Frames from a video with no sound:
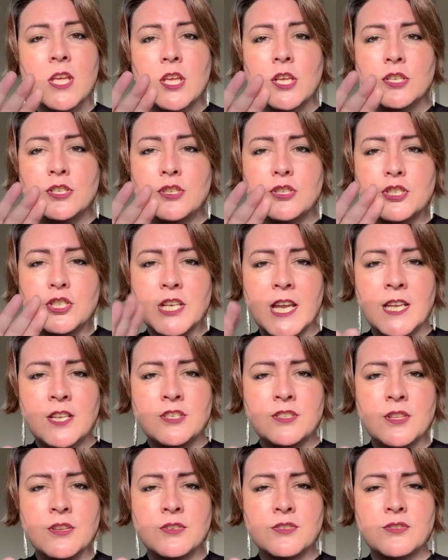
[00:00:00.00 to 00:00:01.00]
to
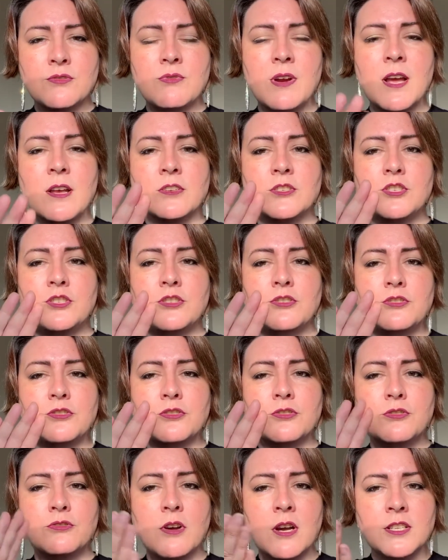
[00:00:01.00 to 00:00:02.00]
change those around, to
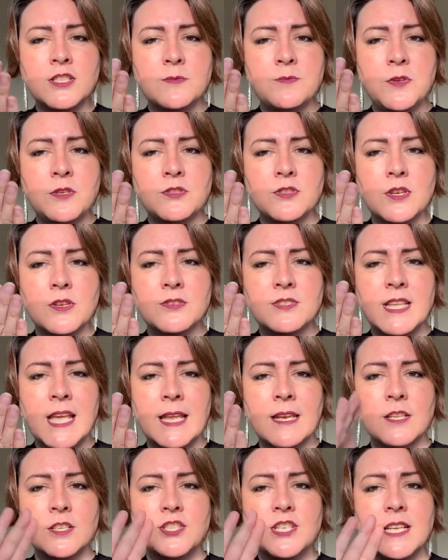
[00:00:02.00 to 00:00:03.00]
transmute those
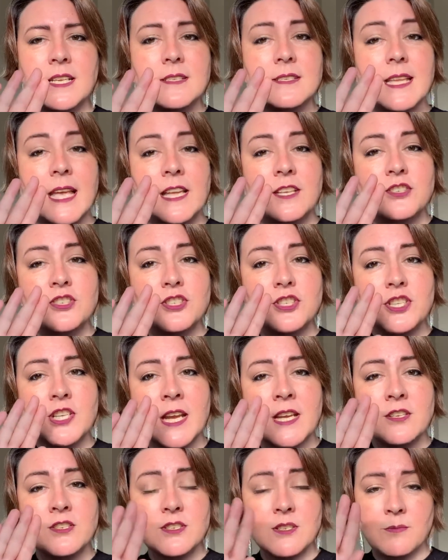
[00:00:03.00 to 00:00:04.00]
energies and to
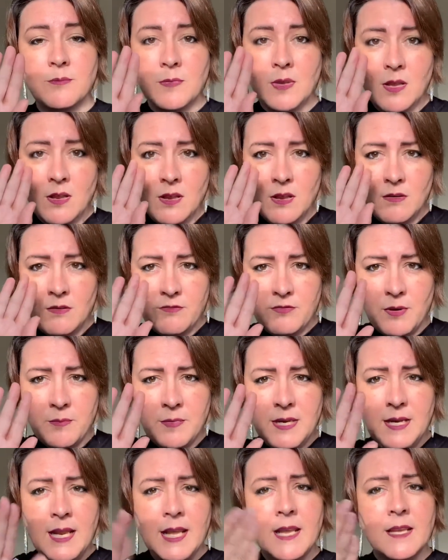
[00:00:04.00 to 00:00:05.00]
change them from a
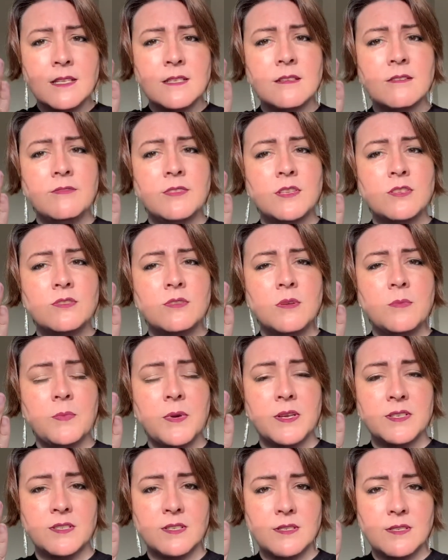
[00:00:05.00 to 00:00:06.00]
negative into a
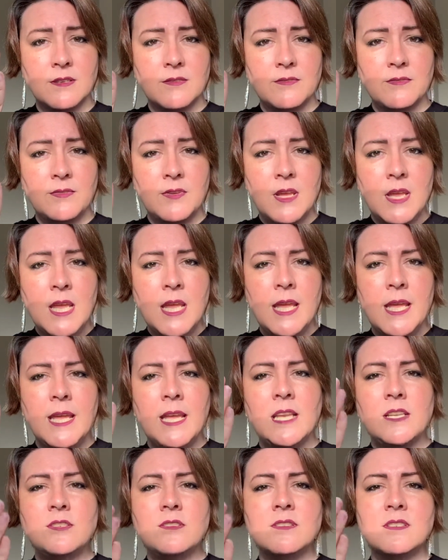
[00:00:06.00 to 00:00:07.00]
positive,
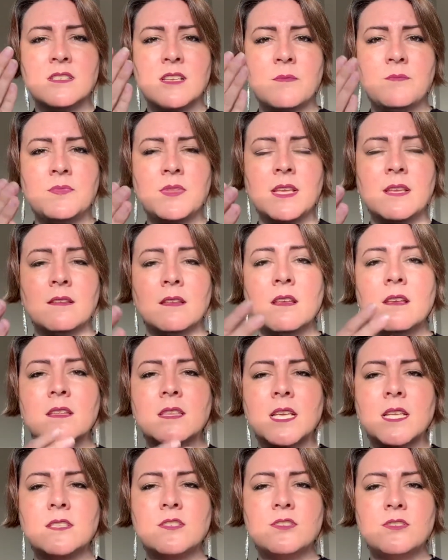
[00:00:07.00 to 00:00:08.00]
into something
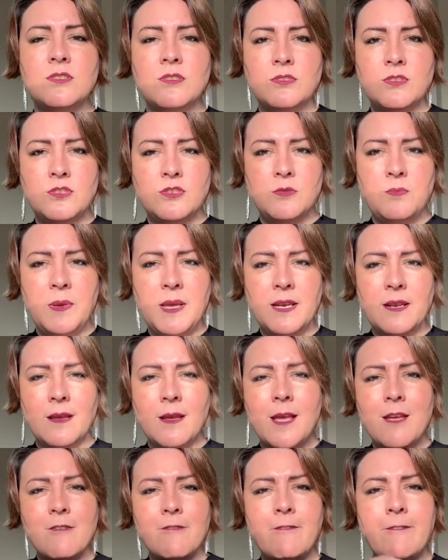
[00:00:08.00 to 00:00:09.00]
that suits you better.
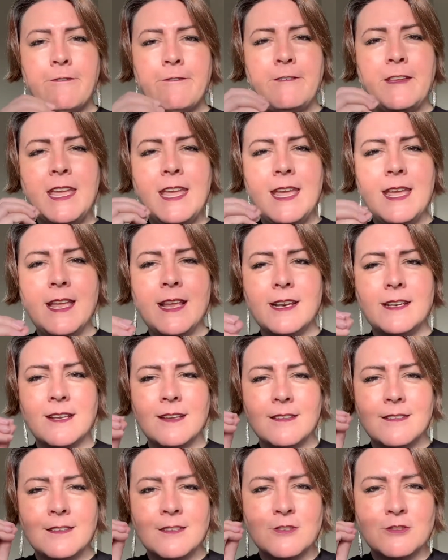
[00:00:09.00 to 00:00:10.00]

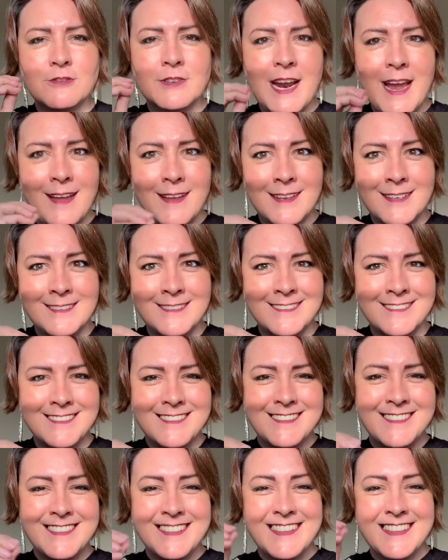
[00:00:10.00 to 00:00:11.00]
Feed the dragon.
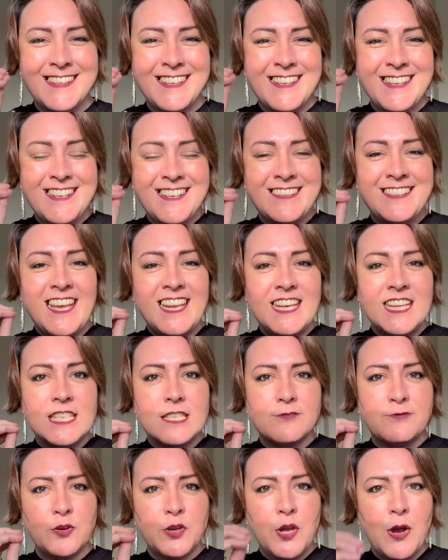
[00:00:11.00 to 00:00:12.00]
That is
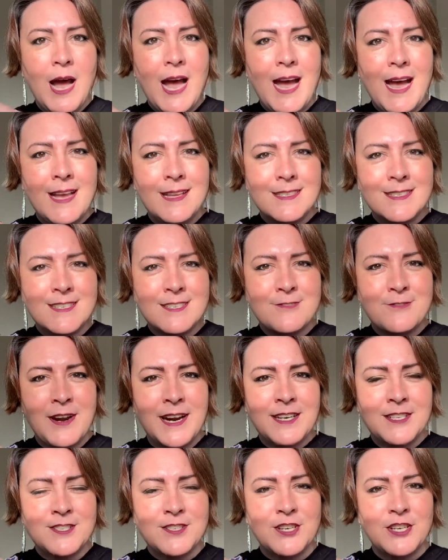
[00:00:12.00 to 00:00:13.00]
for your highest and
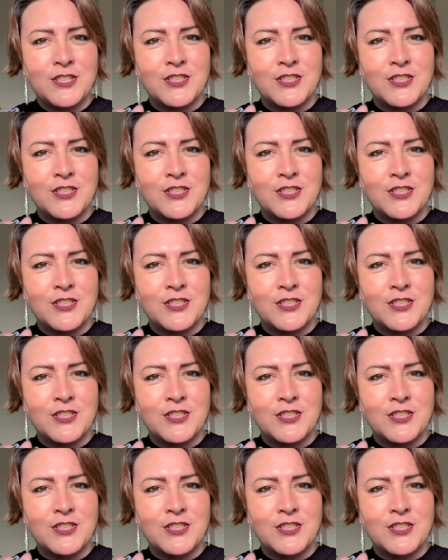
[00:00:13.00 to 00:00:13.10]
greatest good.